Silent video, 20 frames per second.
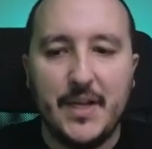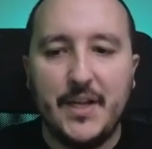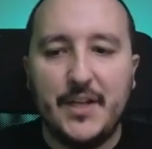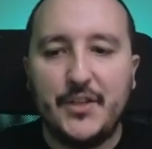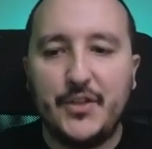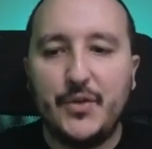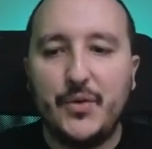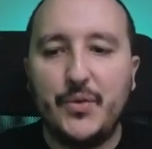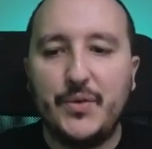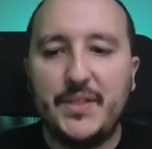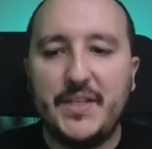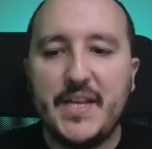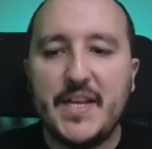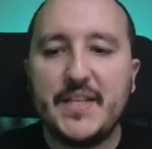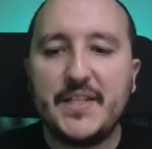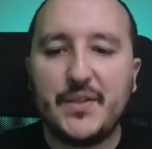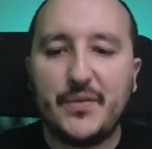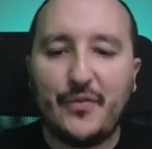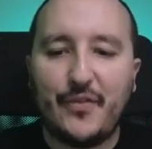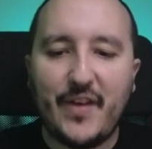So
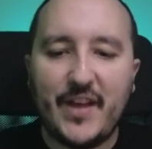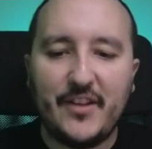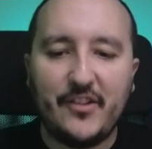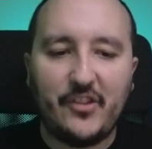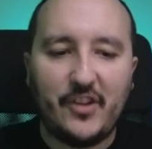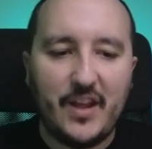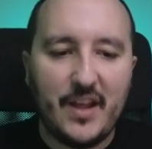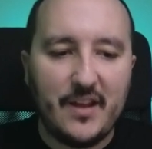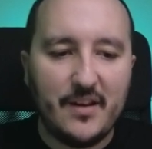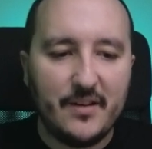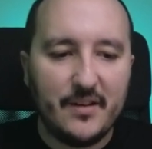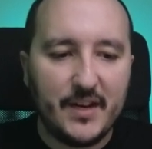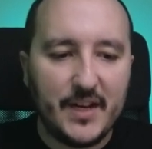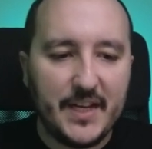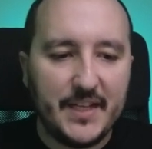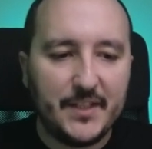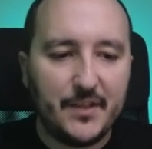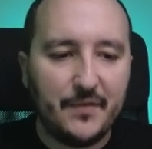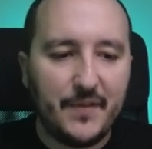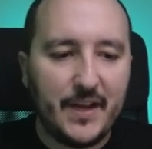this fetch here
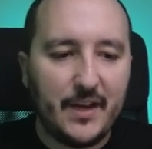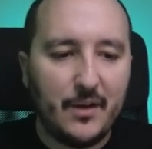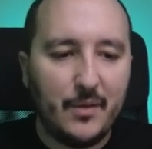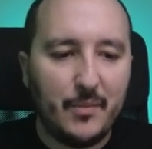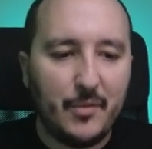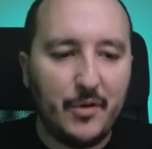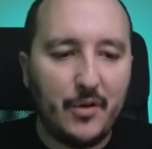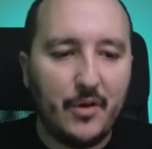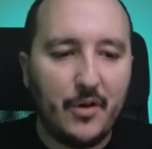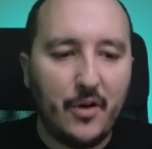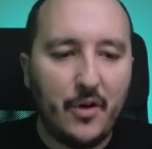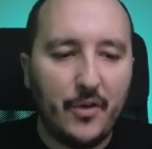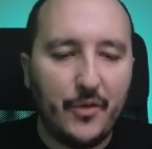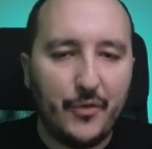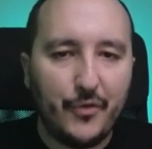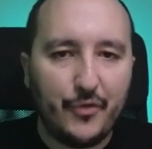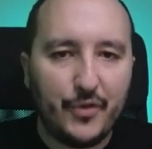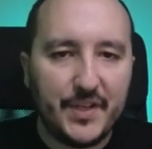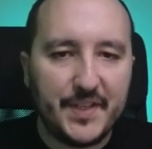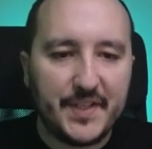is available on
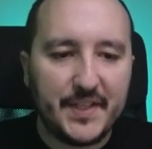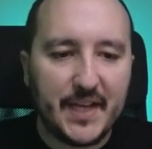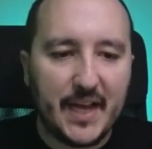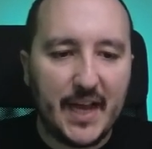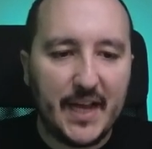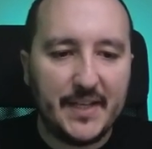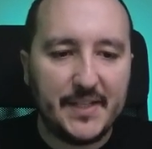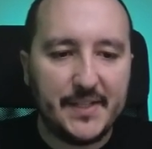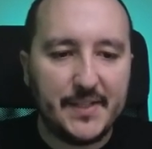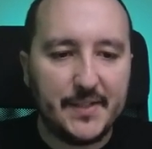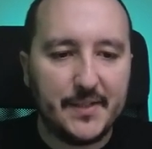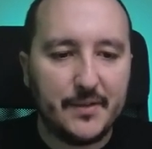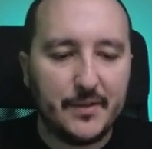three sides,